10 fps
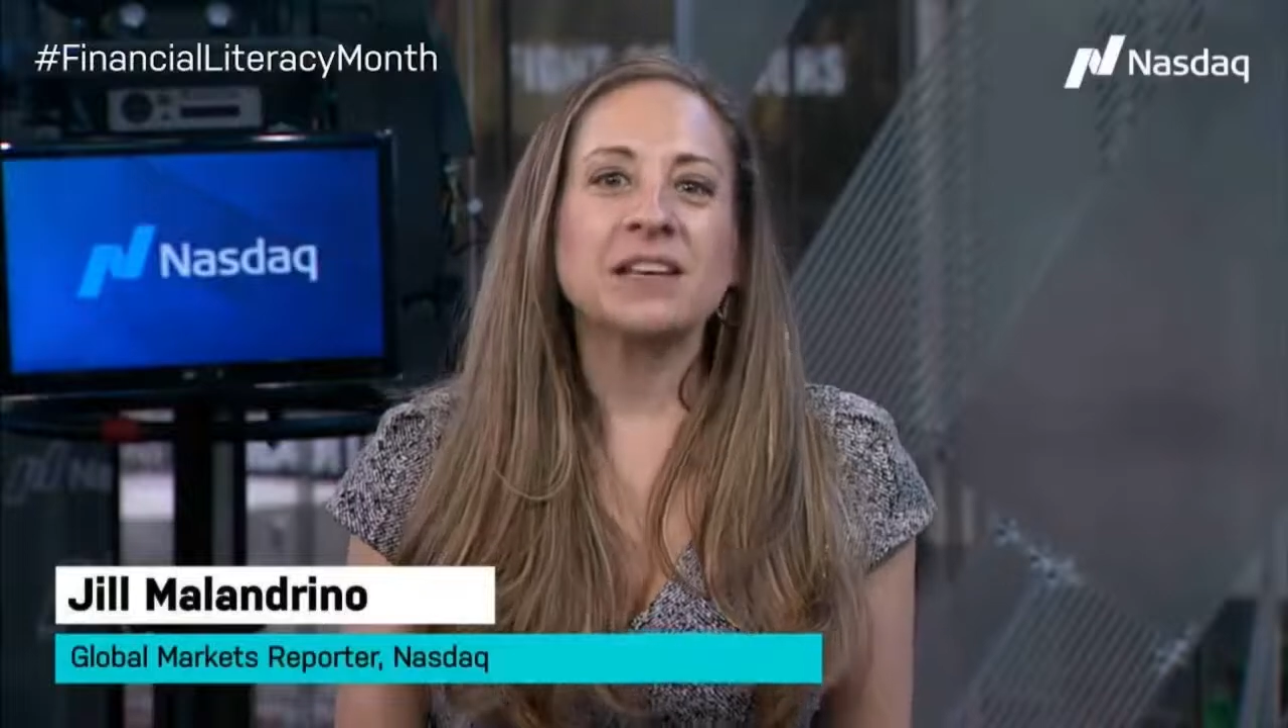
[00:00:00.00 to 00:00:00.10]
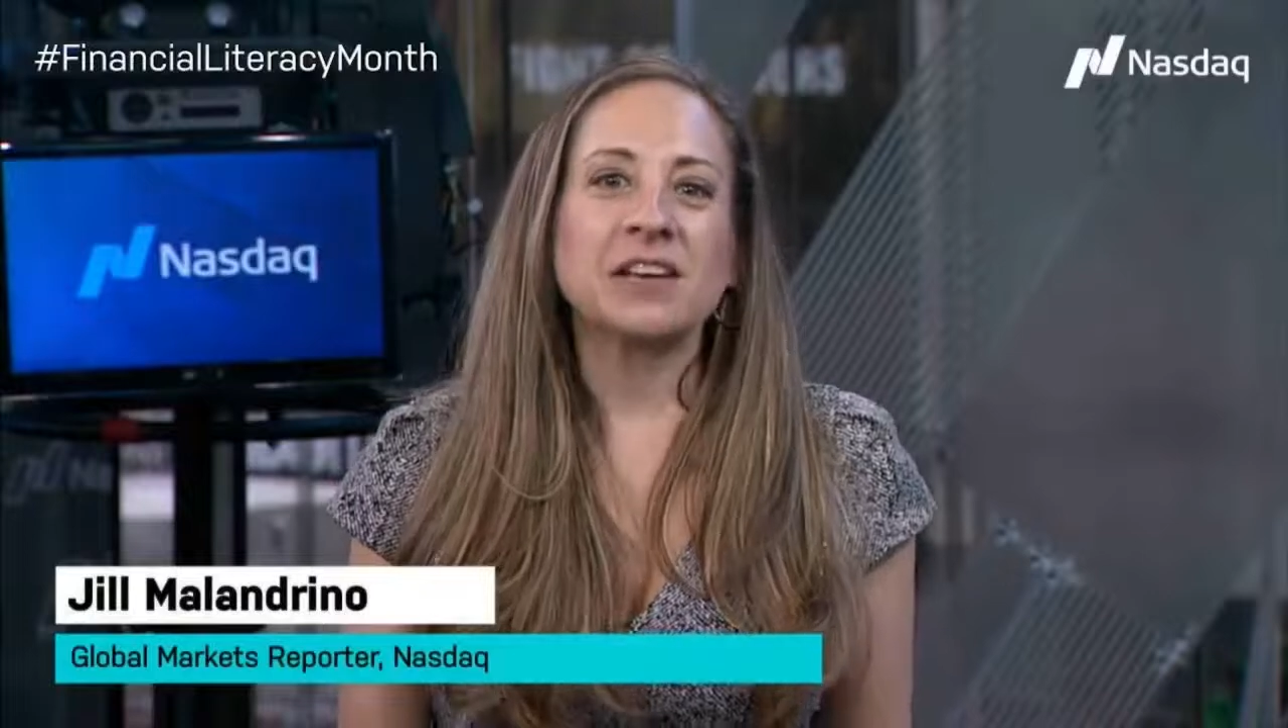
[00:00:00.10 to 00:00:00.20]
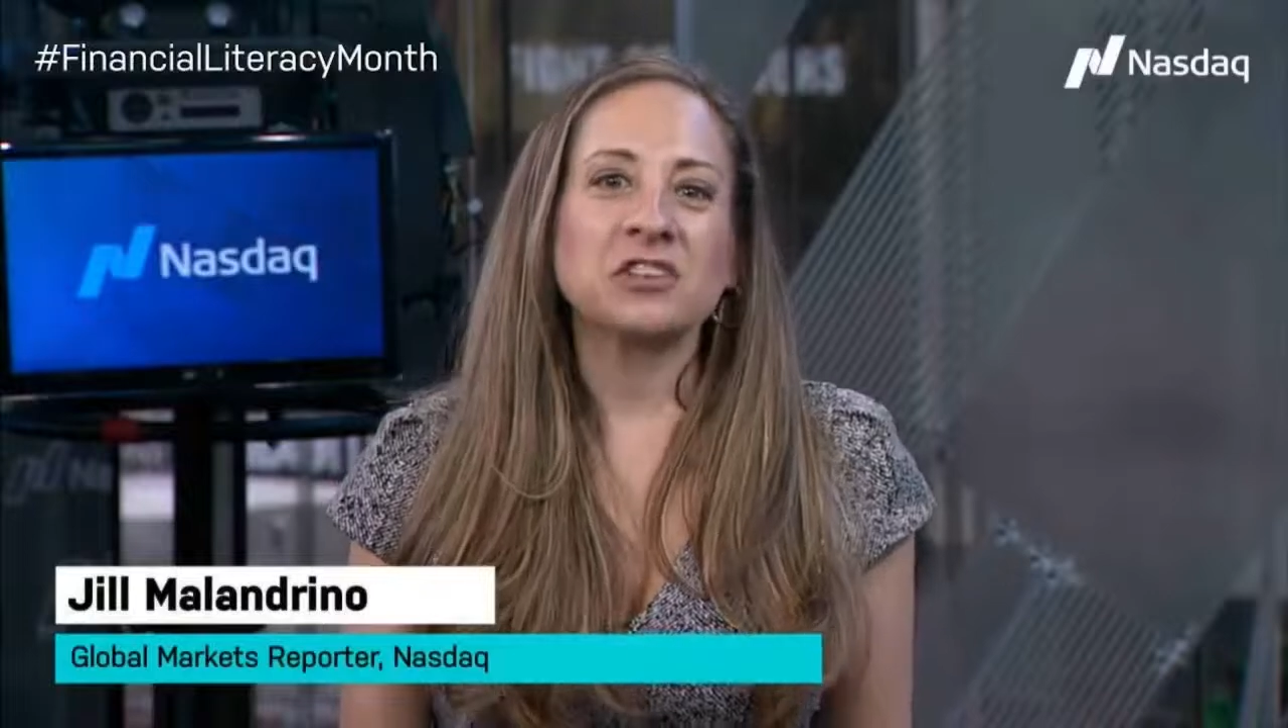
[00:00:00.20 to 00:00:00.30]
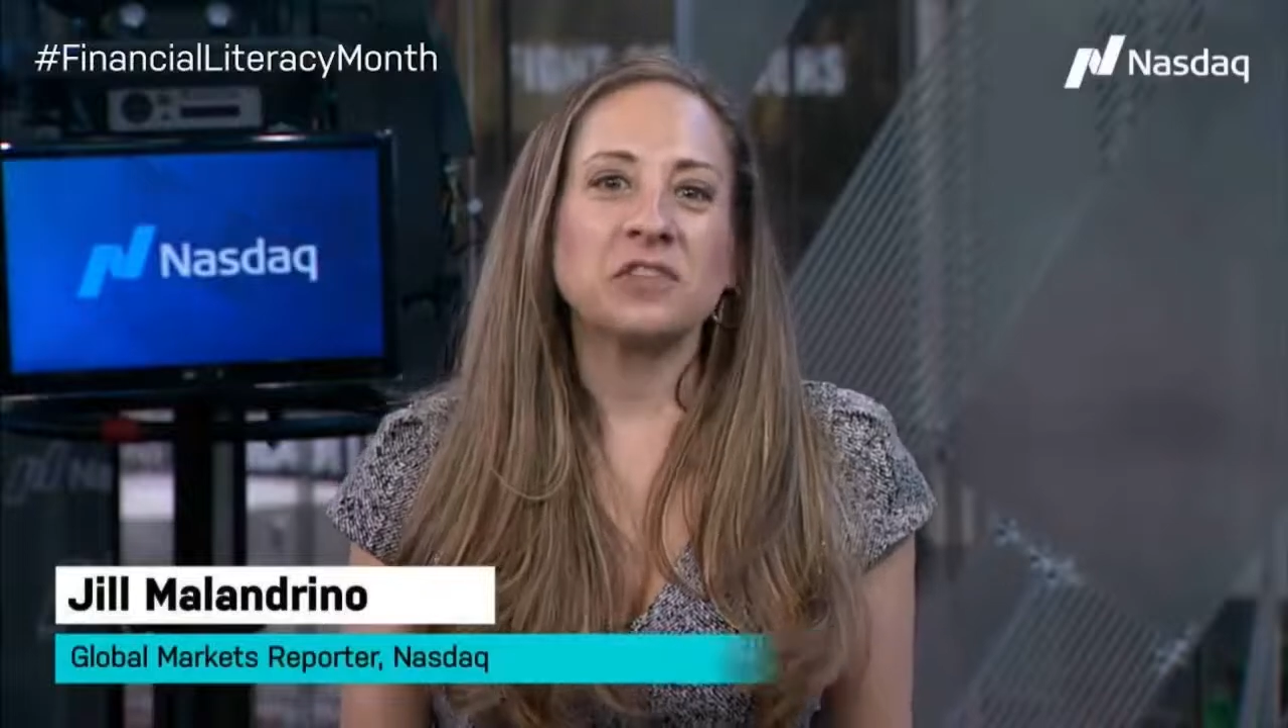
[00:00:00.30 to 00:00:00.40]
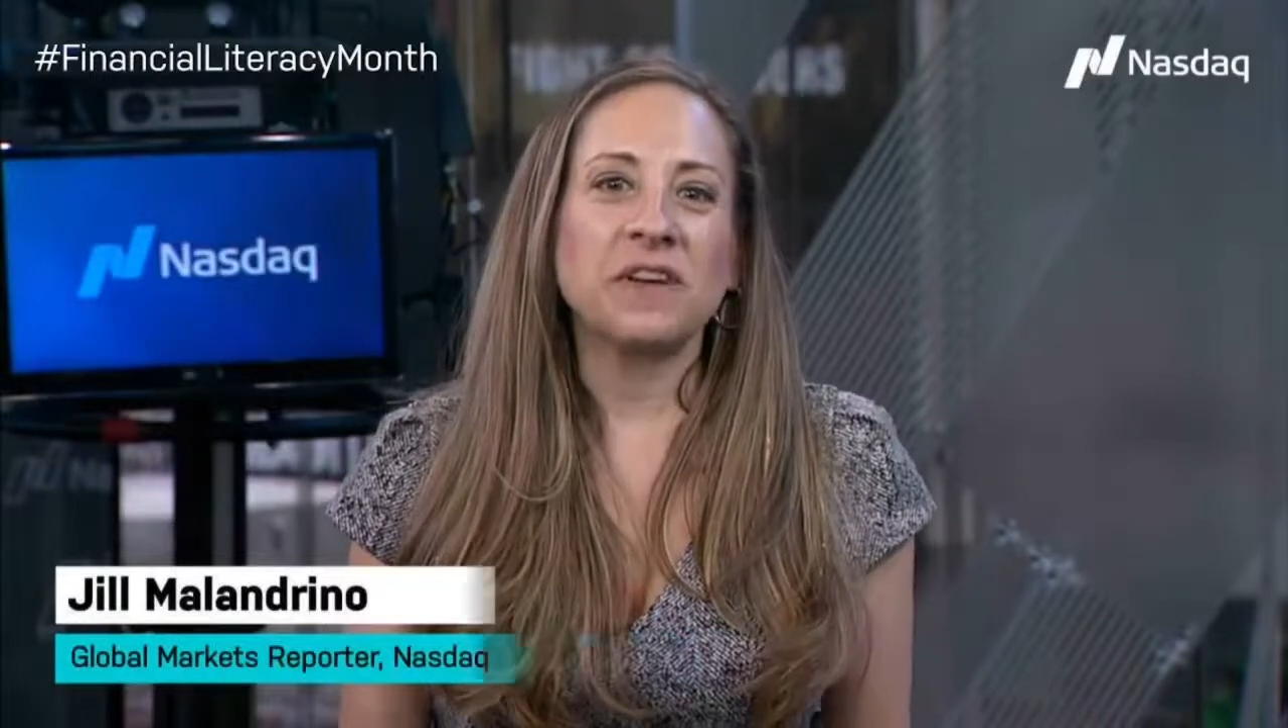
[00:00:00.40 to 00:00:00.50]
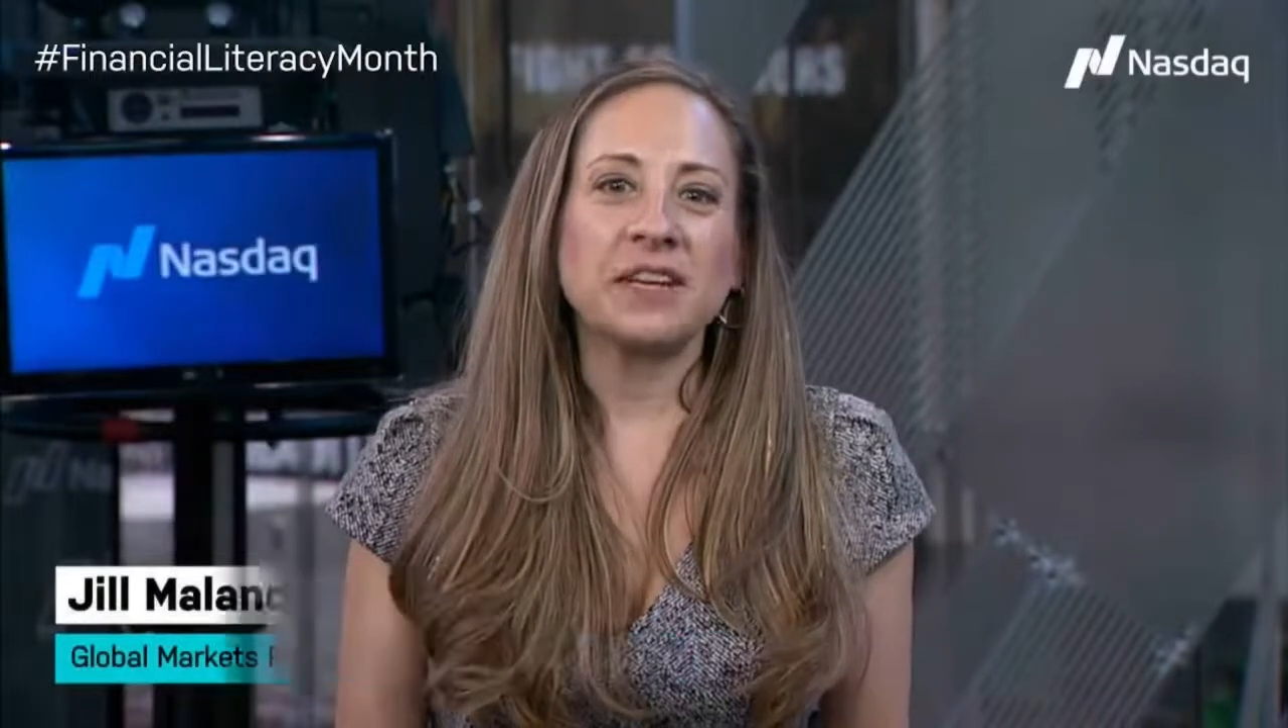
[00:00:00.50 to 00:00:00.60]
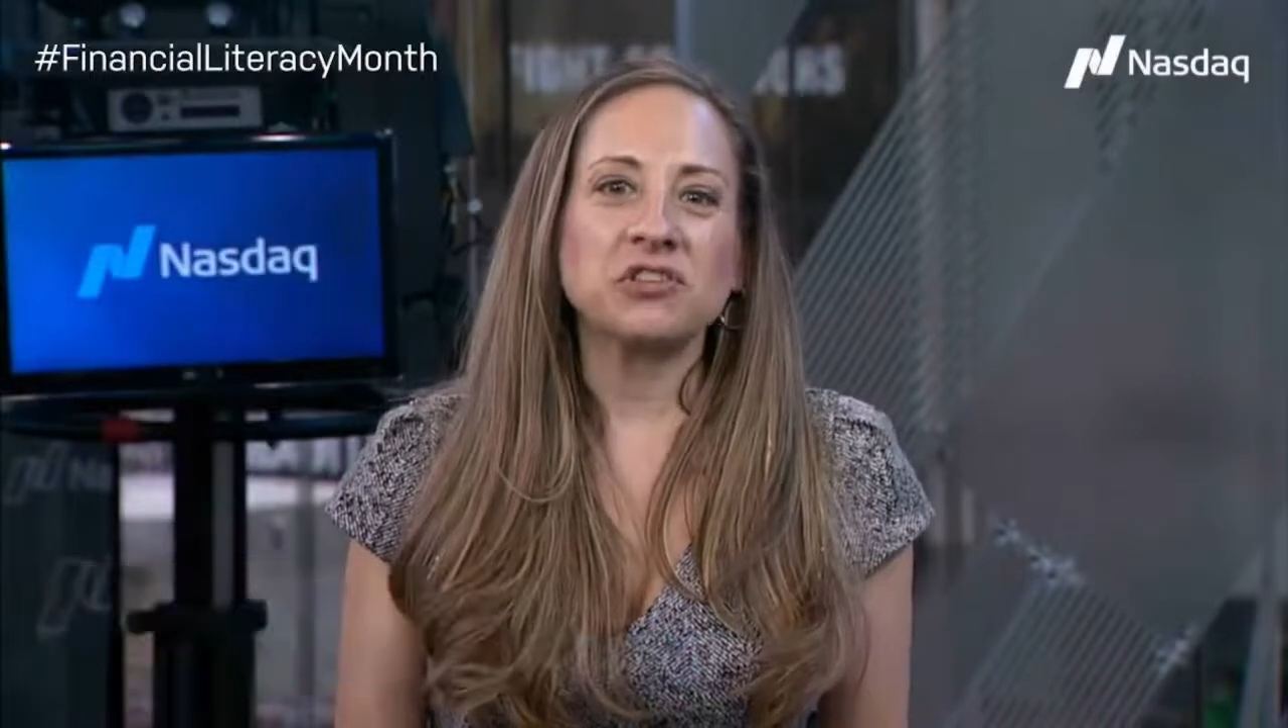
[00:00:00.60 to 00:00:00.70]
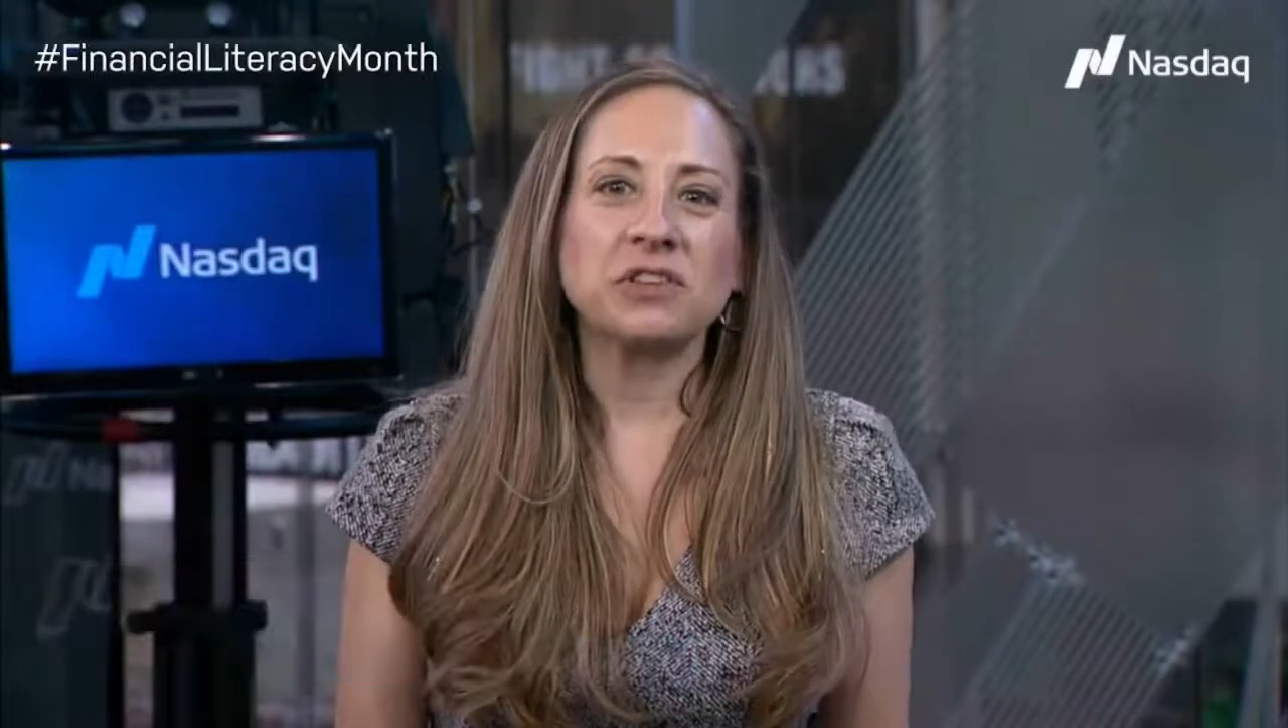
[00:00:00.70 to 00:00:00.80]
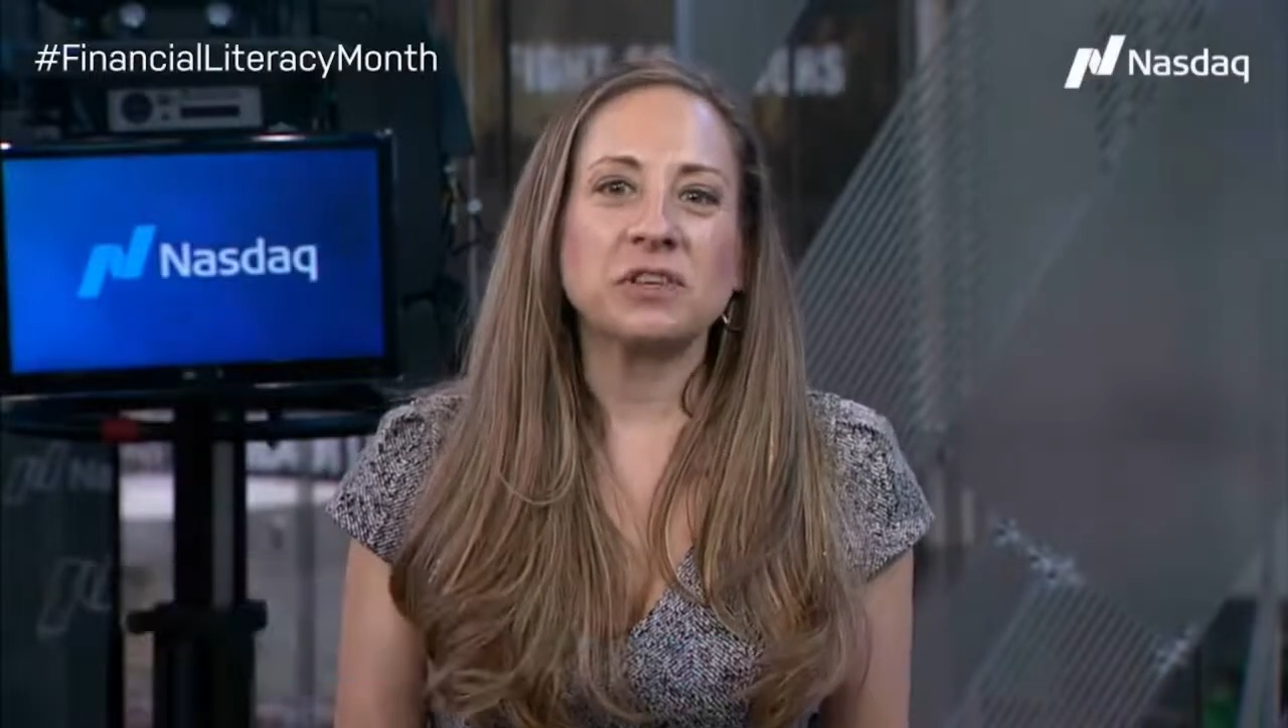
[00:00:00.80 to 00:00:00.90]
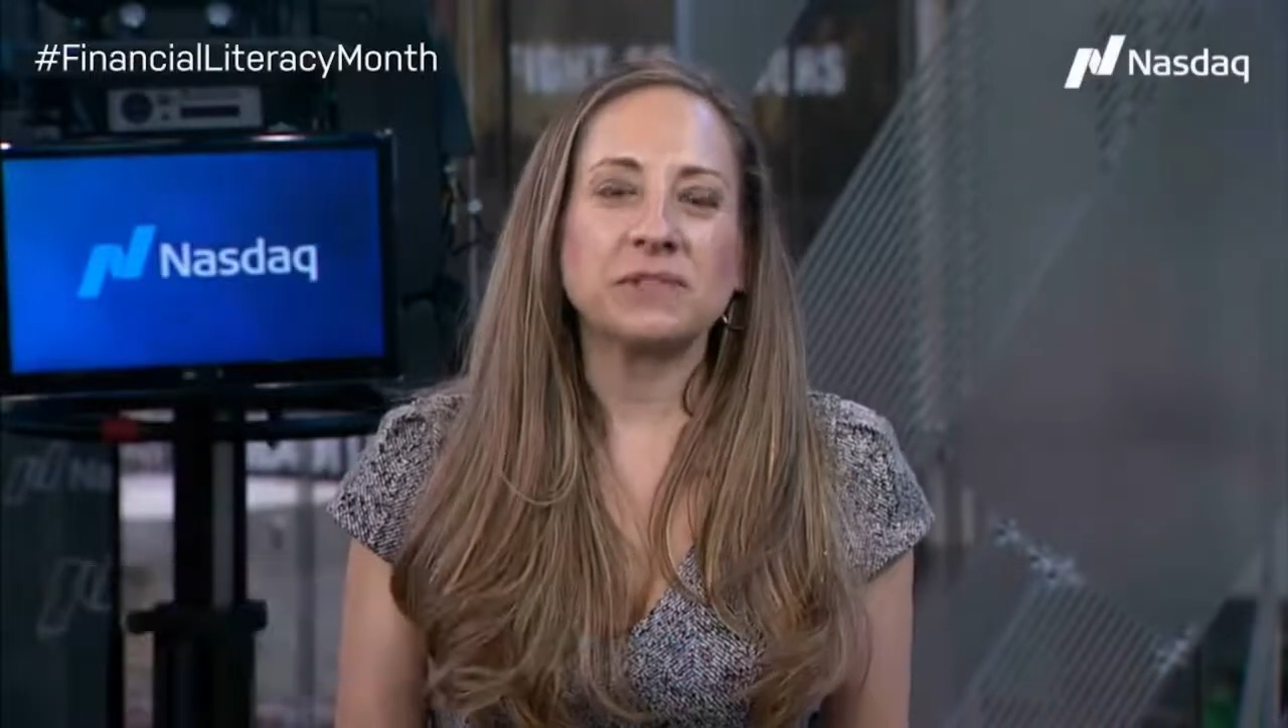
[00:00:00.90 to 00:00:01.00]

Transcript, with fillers: National Financial